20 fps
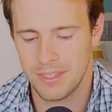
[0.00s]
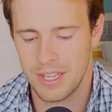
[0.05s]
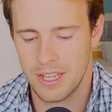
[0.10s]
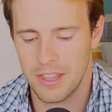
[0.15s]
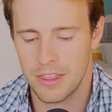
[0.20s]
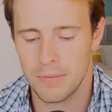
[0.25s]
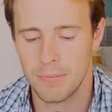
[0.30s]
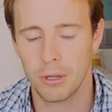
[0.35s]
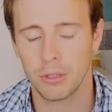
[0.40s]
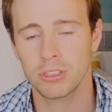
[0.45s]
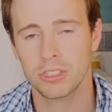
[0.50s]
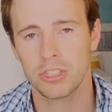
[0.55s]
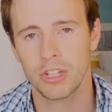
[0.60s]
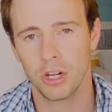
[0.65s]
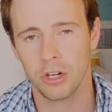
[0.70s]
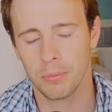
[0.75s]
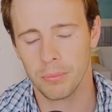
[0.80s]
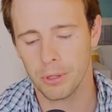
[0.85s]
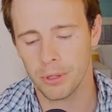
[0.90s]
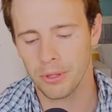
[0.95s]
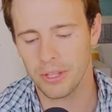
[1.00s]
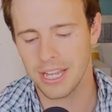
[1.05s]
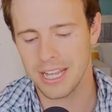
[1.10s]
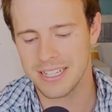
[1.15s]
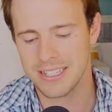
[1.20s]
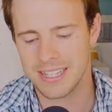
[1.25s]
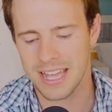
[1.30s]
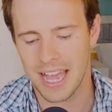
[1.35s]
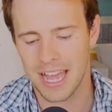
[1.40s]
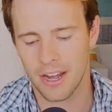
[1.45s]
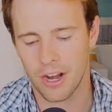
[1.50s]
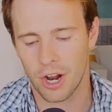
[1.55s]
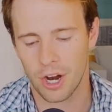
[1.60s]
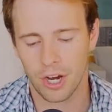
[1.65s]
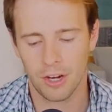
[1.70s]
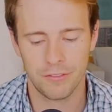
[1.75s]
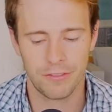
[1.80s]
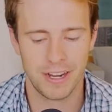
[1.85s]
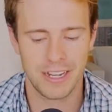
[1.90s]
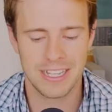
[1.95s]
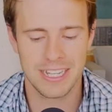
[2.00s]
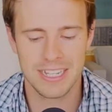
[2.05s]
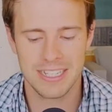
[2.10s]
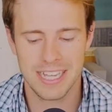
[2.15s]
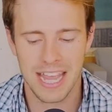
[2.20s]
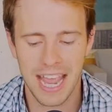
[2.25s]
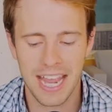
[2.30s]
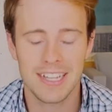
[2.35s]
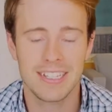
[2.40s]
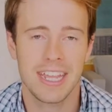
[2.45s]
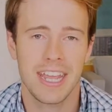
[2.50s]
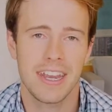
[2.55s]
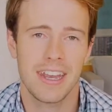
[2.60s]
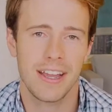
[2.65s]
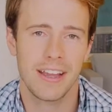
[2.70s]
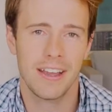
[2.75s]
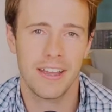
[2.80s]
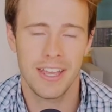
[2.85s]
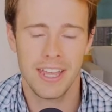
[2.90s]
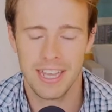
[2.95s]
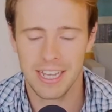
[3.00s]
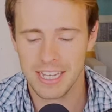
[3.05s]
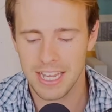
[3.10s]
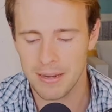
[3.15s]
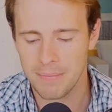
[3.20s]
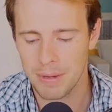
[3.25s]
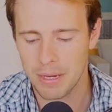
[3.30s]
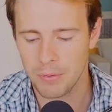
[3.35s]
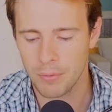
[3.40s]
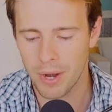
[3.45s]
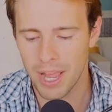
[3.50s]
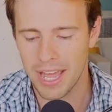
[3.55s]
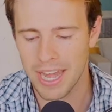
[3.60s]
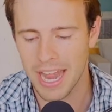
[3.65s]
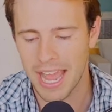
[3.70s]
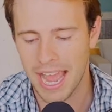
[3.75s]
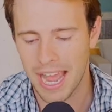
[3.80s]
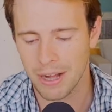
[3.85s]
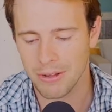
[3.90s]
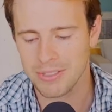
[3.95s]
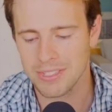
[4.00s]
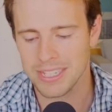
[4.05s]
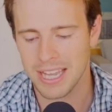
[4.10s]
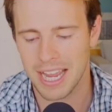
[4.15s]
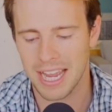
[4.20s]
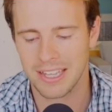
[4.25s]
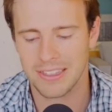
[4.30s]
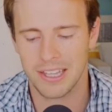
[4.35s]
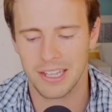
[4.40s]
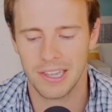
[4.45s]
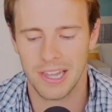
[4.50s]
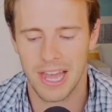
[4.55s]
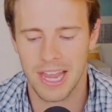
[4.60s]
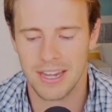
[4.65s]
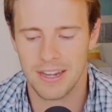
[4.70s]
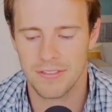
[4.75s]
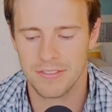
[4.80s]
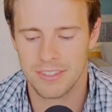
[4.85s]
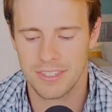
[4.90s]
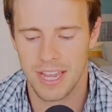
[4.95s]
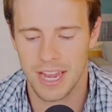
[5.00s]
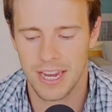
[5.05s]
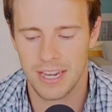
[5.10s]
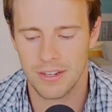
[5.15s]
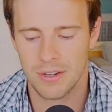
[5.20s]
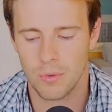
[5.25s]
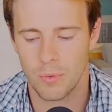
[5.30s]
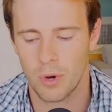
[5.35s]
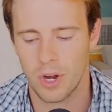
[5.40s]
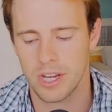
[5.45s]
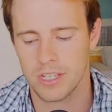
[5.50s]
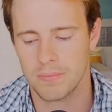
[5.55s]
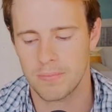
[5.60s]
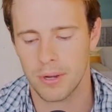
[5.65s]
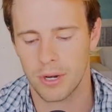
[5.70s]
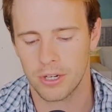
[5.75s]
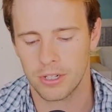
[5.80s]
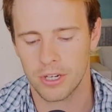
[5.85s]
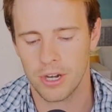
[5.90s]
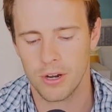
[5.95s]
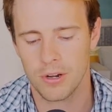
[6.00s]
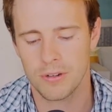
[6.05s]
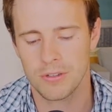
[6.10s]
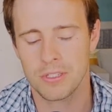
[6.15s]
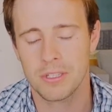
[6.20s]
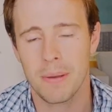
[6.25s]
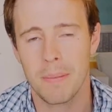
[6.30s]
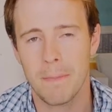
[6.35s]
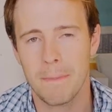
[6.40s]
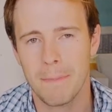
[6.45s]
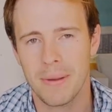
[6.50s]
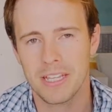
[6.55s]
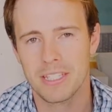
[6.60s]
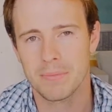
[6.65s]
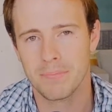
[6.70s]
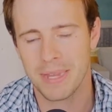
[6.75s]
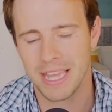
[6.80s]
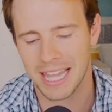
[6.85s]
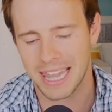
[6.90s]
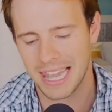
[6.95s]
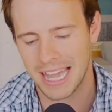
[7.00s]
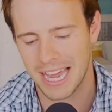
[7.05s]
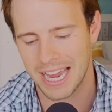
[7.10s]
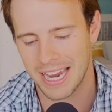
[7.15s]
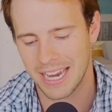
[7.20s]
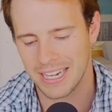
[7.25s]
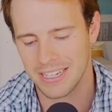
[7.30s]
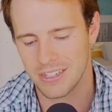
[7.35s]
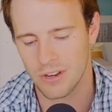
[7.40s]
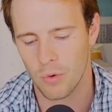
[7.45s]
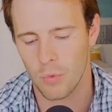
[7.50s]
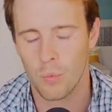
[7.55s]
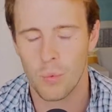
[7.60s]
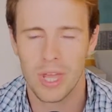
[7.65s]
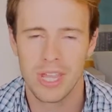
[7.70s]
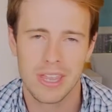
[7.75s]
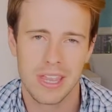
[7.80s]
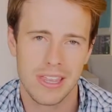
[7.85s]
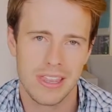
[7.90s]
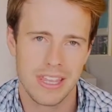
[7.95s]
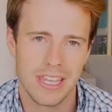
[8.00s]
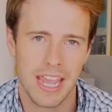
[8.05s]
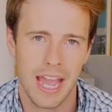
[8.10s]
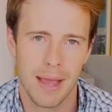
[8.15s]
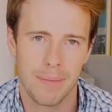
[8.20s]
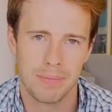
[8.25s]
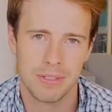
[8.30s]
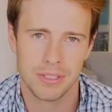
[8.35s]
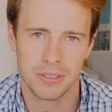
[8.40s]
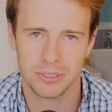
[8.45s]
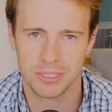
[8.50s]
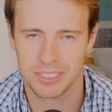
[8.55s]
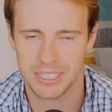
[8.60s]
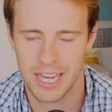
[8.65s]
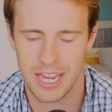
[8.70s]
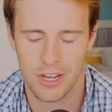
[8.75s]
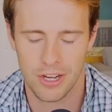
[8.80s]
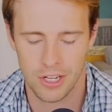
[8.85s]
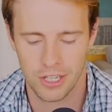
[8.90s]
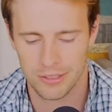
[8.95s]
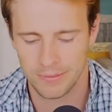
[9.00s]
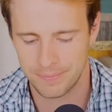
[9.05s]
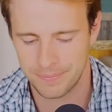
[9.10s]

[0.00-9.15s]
The most notable is that R F I D tag data can be read outside the line of sight, whereas barcodes must be aligned with the optical scanner.